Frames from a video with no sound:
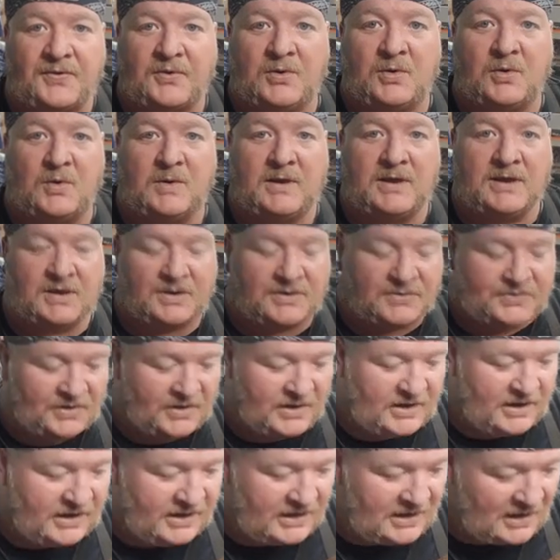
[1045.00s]
who is
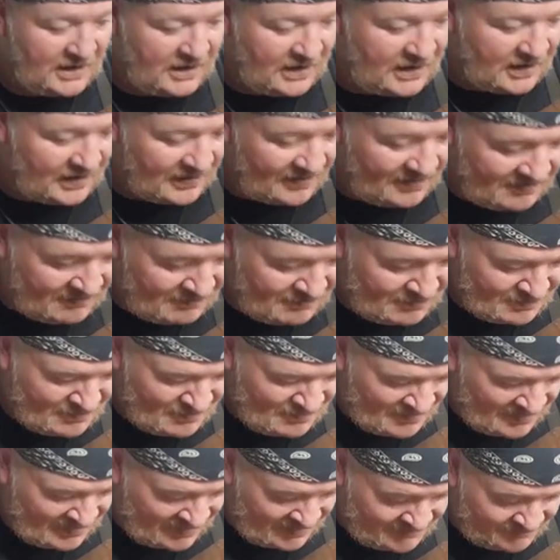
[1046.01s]
a uh,
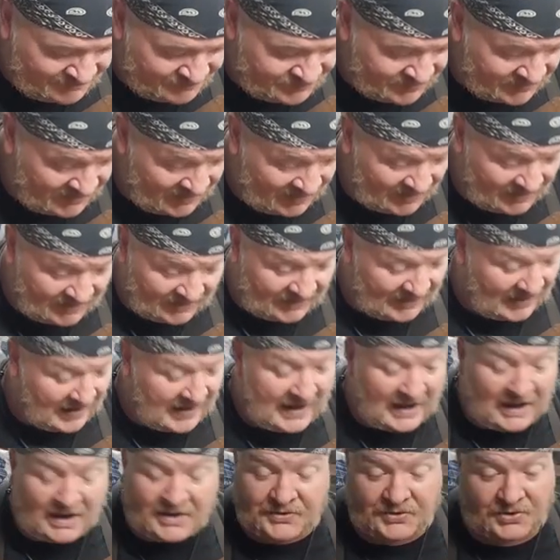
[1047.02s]
an
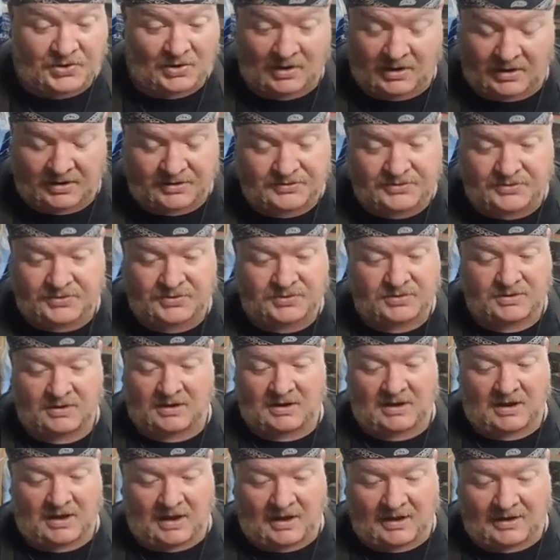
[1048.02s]
excellent.
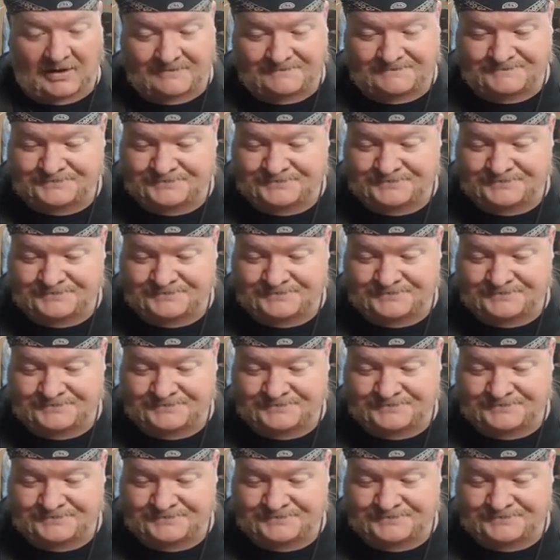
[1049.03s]
Uh,